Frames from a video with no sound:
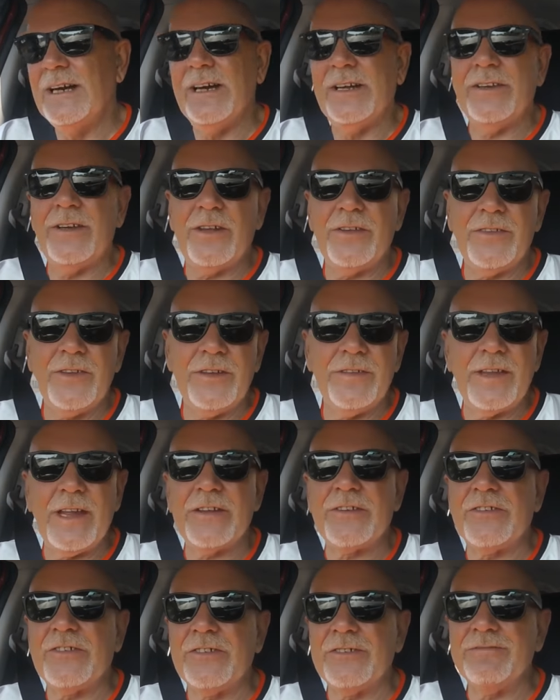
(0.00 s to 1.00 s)
And I think
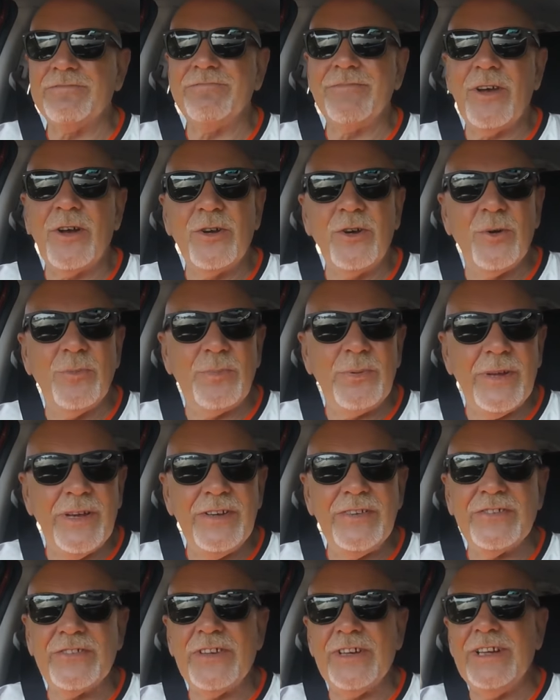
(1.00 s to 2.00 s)
that's a good
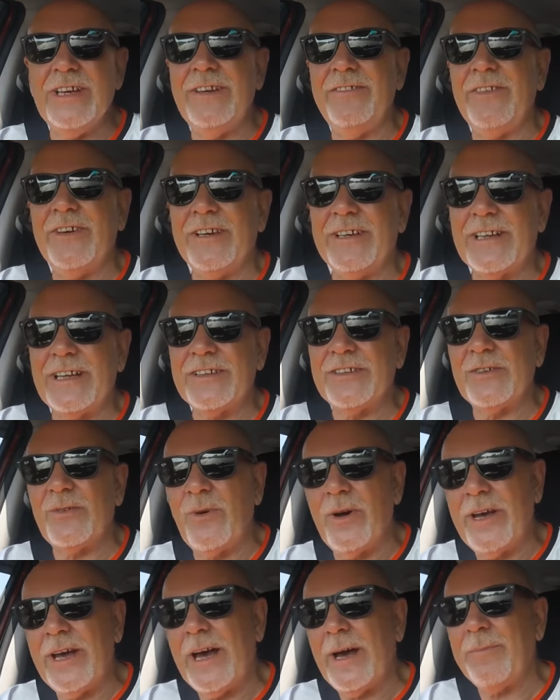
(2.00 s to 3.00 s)
place to leave it. That's
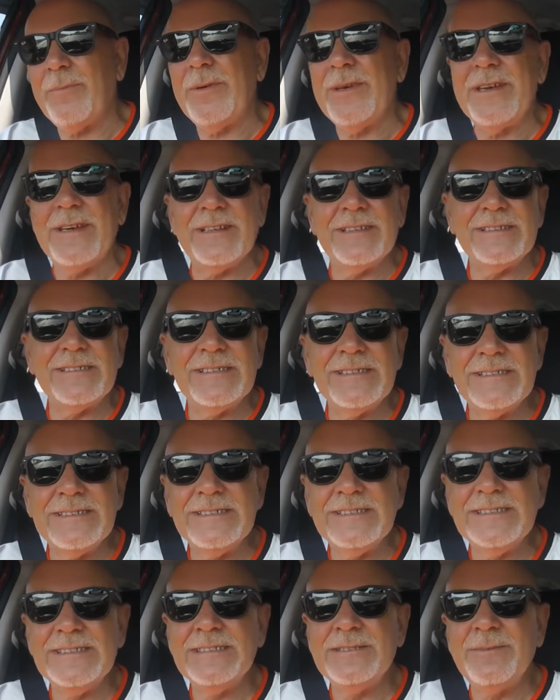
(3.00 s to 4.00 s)
quite happy
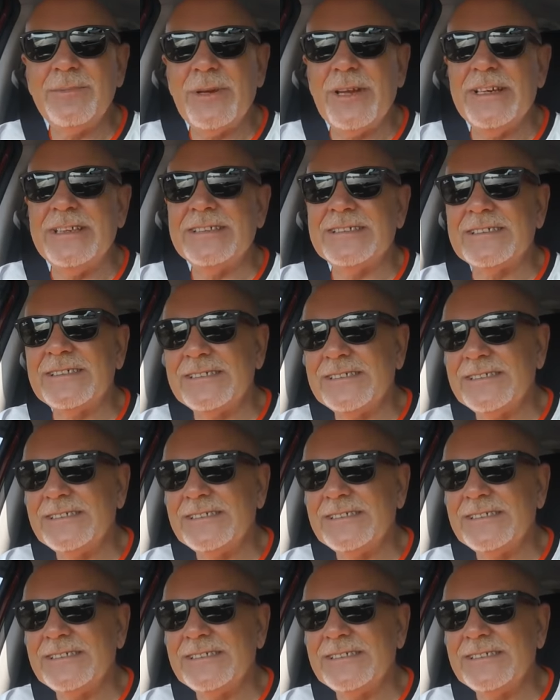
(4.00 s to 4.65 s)
place